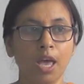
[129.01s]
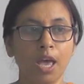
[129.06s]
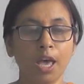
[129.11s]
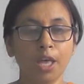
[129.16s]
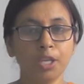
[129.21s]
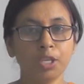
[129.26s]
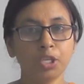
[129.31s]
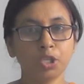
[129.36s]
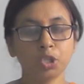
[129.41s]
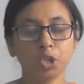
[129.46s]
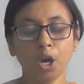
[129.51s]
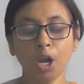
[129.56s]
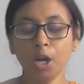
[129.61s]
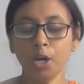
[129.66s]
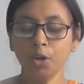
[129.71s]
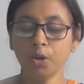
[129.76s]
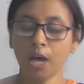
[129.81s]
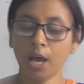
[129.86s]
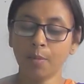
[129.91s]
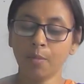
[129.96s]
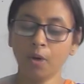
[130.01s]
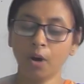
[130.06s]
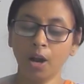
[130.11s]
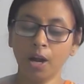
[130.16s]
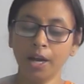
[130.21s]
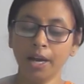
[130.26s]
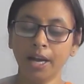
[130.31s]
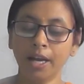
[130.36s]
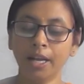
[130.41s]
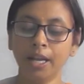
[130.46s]
Aristotle, you have
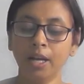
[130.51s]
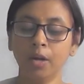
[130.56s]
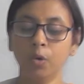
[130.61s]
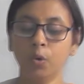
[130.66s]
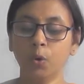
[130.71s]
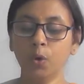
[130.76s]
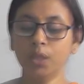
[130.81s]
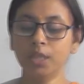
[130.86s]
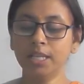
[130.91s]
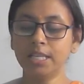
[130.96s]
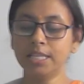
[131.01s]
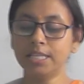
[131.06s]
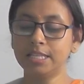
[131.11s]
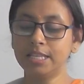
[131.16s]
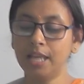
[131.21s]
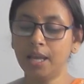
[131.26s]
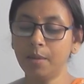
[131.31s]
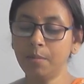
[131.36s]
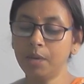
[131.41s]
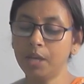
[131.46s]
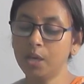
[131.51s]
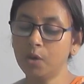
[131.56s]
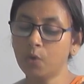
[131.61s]
already known this name.